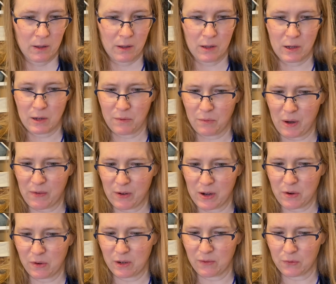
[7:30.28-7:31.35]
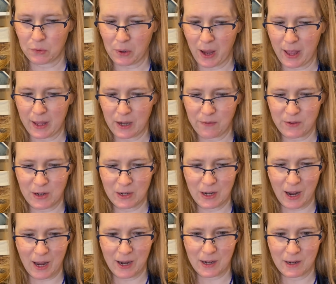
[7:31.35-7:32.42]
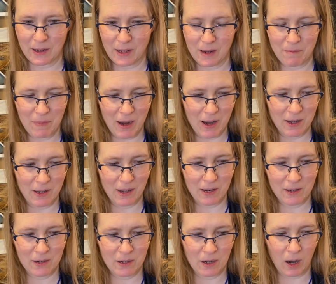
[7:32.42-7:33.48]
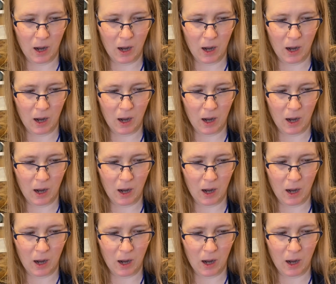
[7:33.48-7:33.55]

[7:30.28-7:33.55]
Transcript: The weaver used a variety of designs and they made this,